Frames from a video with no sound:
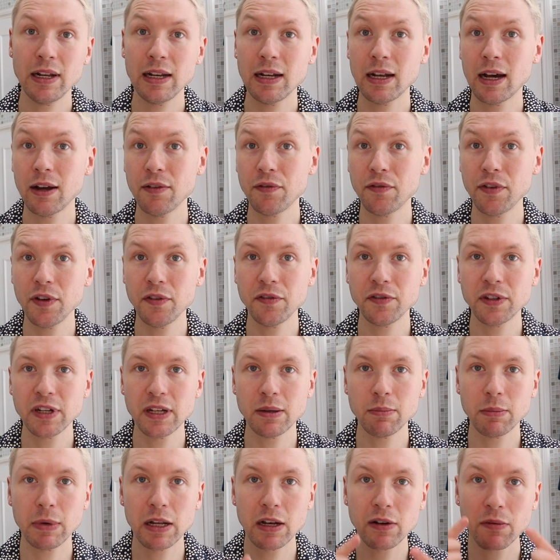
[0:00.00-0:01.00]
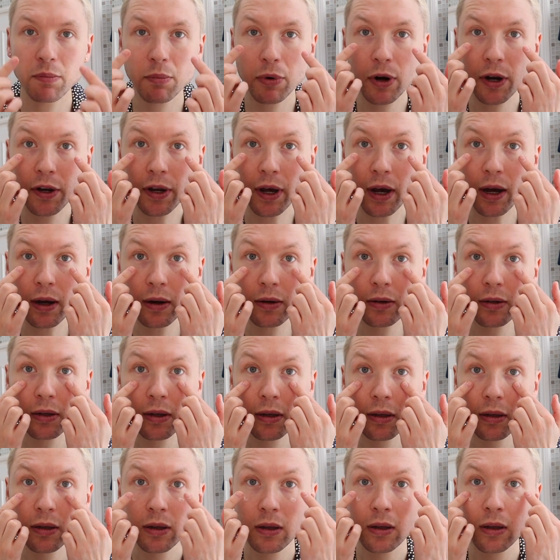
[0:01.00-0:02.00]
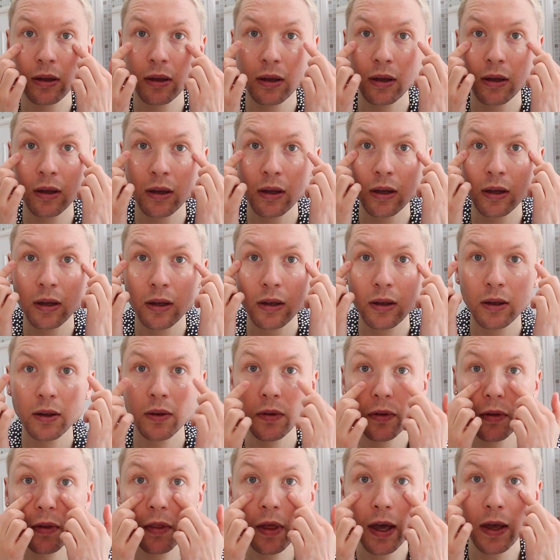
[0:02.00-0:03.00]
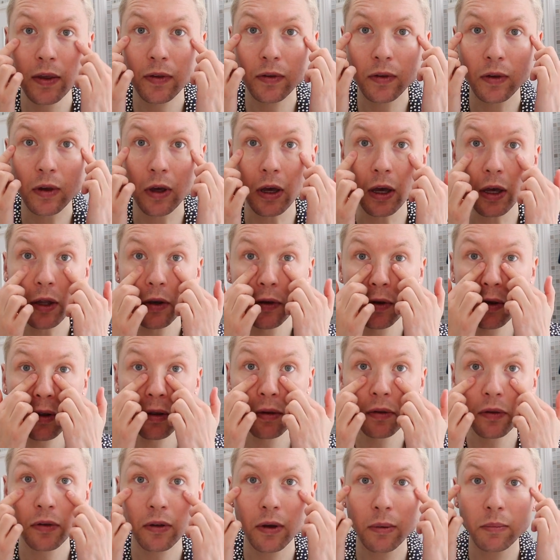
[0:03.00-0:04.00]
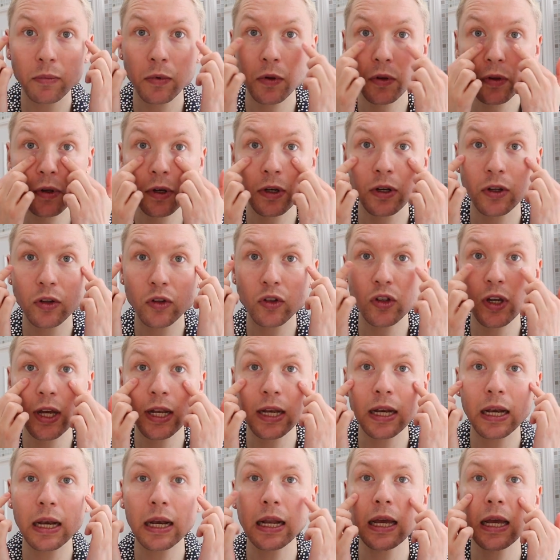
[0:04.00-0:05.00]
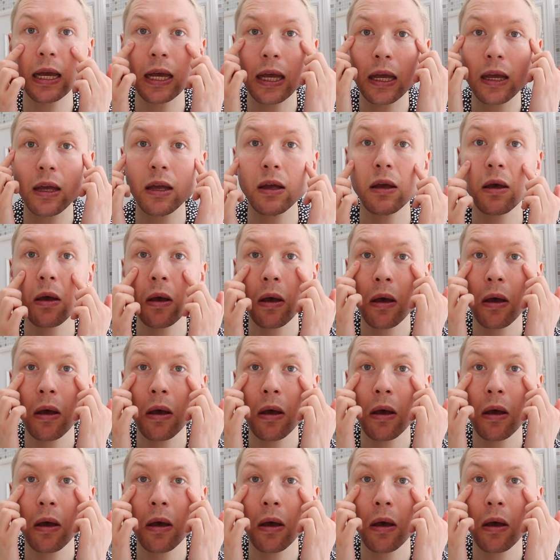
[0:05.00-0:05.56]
like 15 ml of product. So that's good. So I'm just going to gently